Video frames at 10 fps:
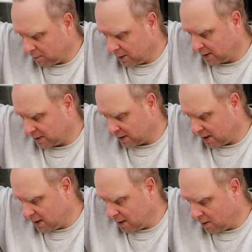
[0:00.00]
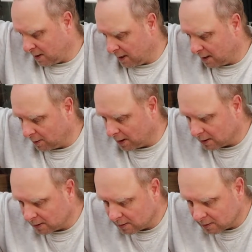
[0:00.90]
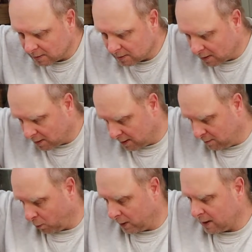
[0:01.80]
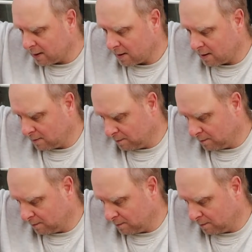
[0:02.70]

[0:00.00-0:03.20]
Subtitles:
pleased to say I am winning.